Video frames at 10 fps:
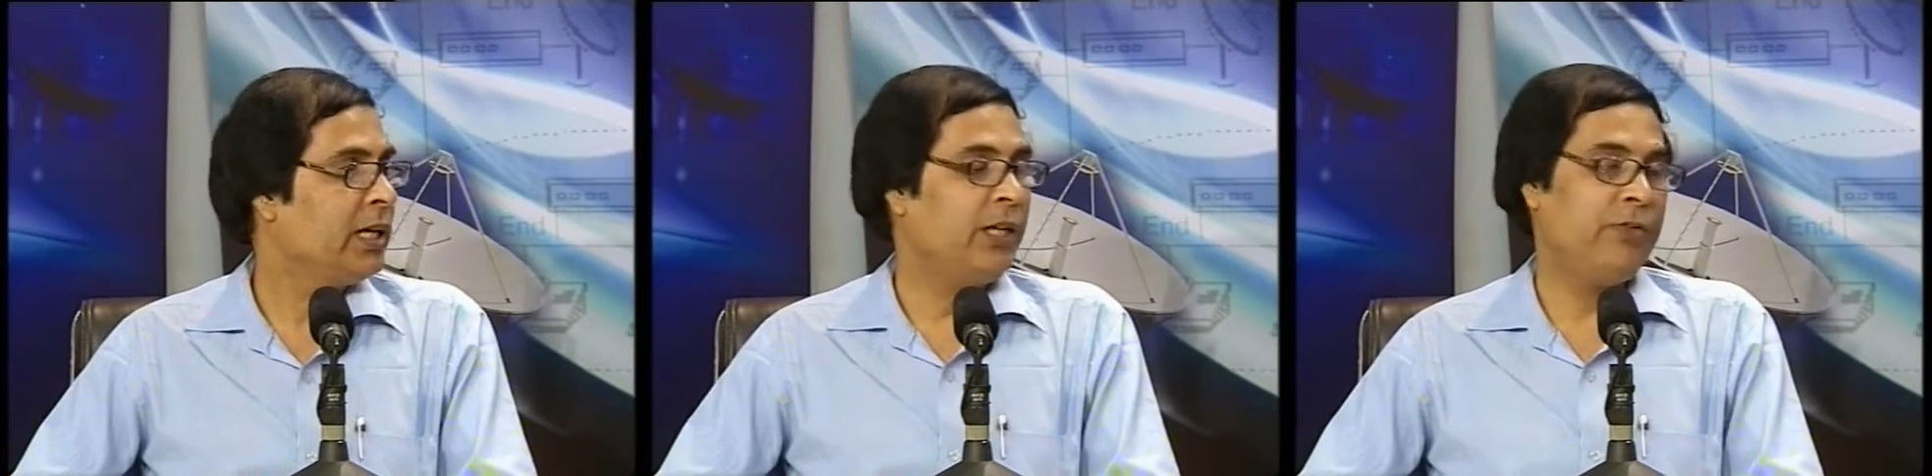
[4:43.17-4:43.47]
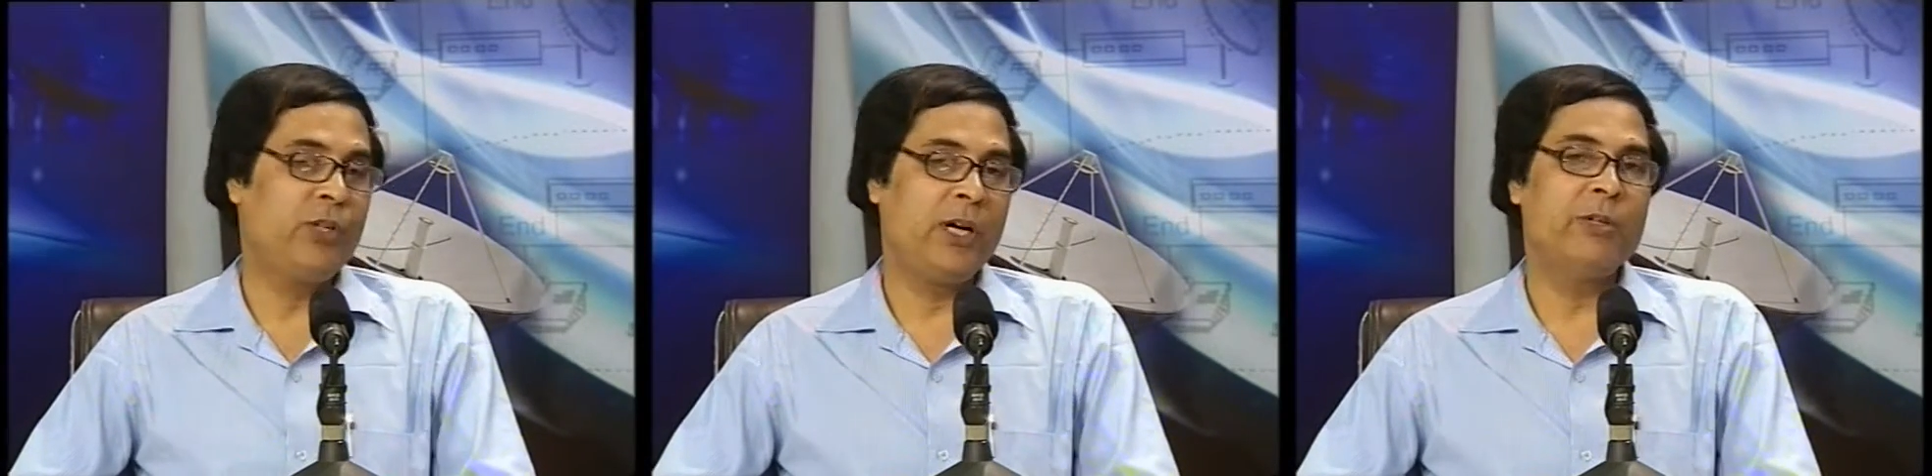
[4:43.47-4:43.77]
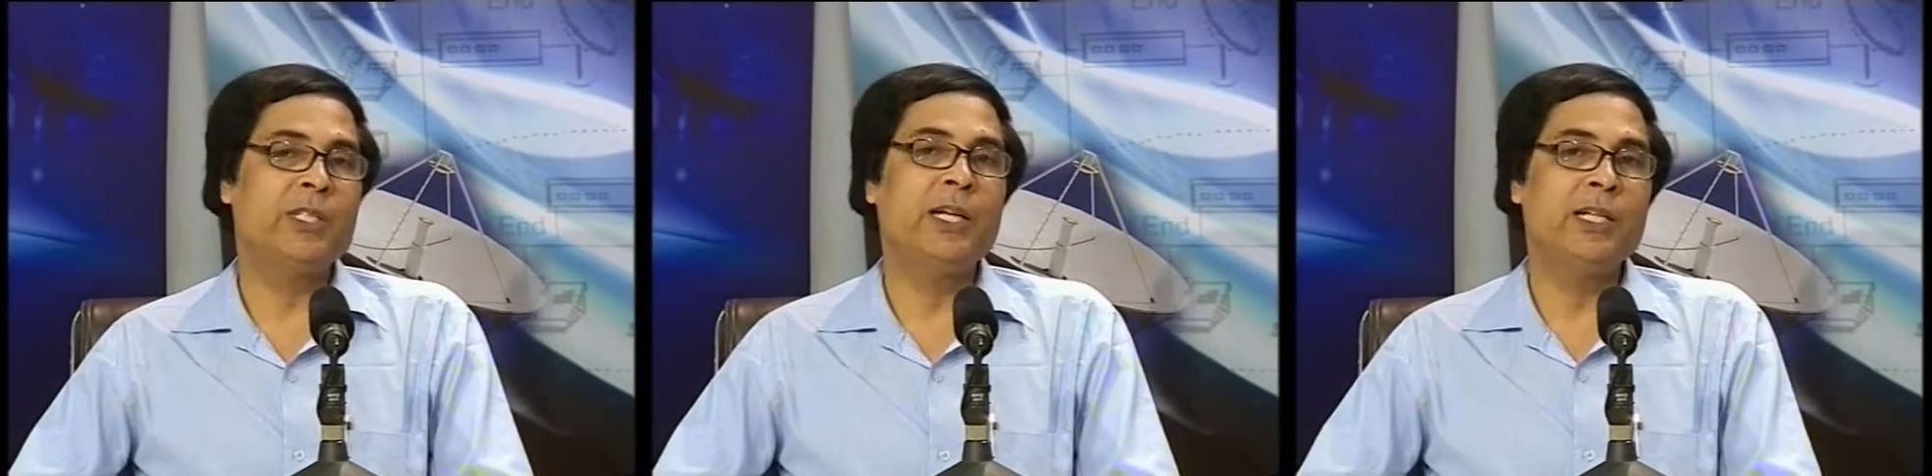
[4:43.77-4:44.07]
If you have
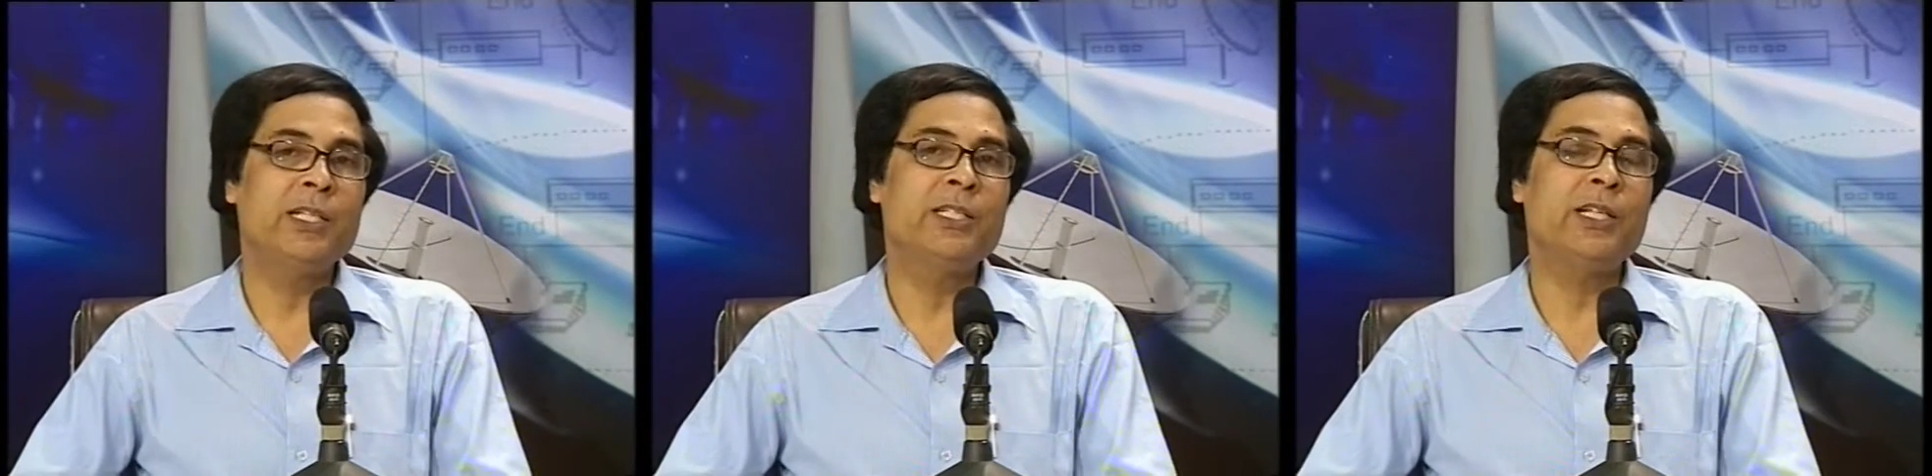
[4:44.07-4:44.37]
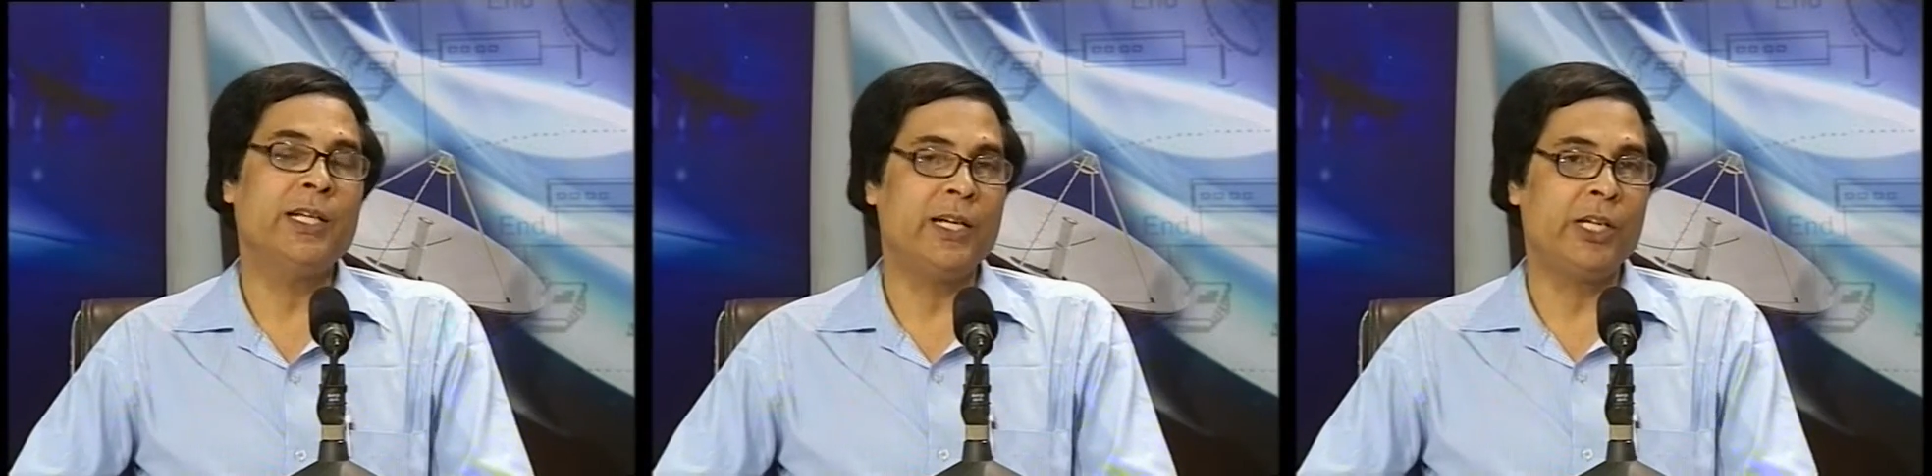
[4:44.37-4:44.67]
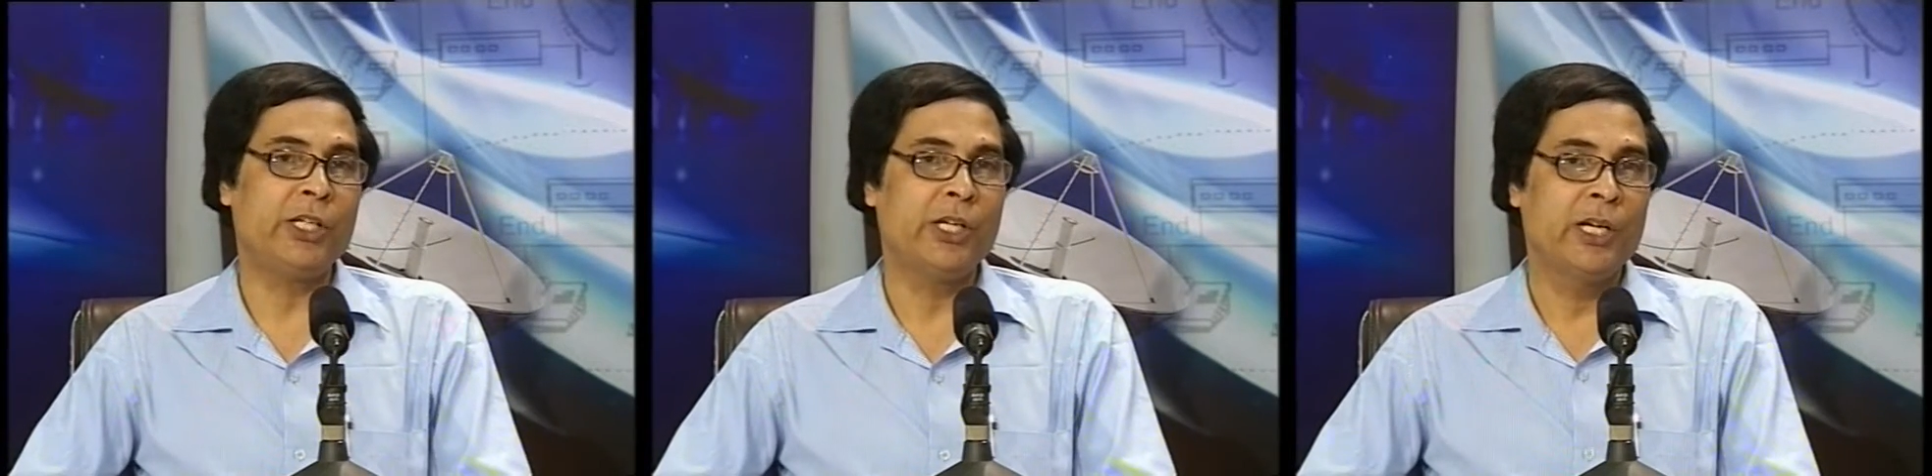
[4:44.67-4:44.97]
a sentence in
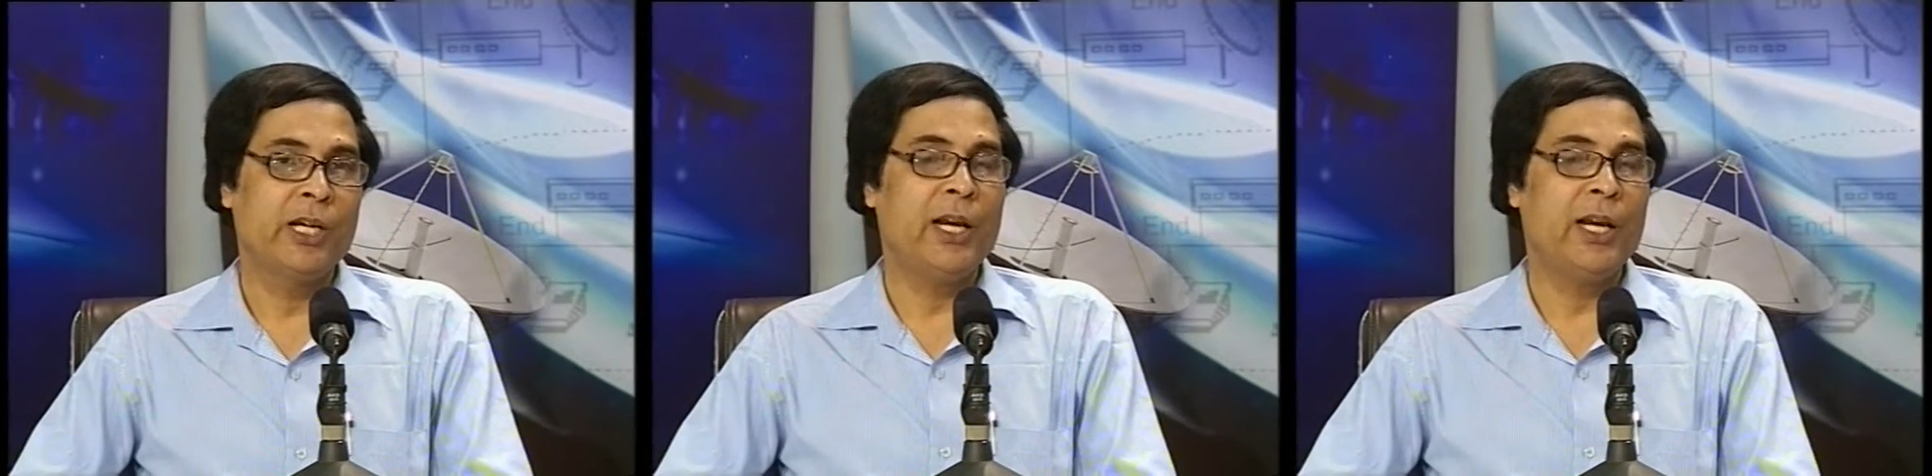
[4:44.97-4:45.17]
English